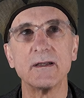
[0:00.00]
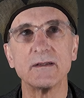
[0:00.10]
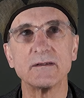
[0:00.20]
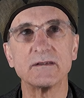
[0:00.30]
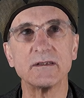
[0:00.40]

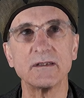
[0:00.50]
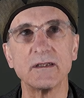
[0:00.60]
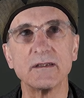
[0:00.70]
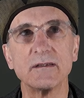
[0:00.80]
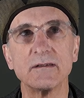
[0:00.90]
that
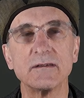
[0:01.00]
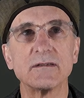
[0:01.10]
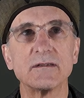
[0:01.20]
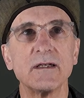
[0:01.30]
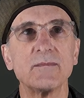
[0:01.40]
singing is
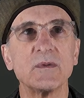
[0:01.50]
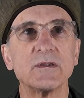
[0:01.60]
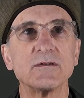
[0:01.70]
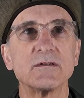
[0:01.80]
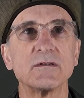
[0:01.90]

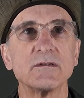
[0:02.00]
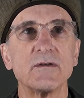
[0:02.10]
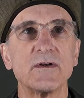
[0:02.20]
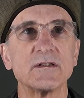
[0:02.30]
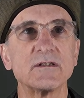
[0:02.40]
semblance
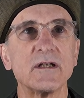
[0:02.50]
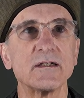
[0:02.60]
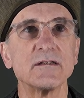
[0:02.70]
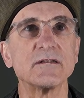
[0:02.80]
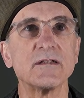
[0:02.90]
of our
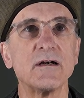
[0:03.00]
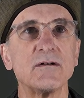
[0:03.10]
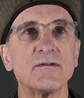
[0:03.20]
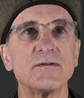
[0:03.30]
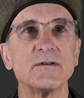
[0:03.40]
second
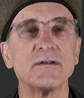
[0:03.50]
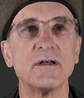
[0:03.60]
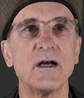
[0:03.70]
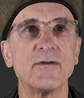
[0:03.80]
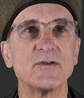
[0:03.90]
self
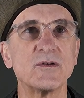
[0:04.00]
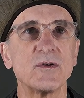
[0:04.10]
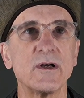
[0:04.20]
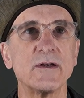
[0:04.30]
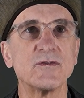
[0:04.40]
after
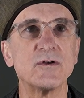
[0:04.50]
life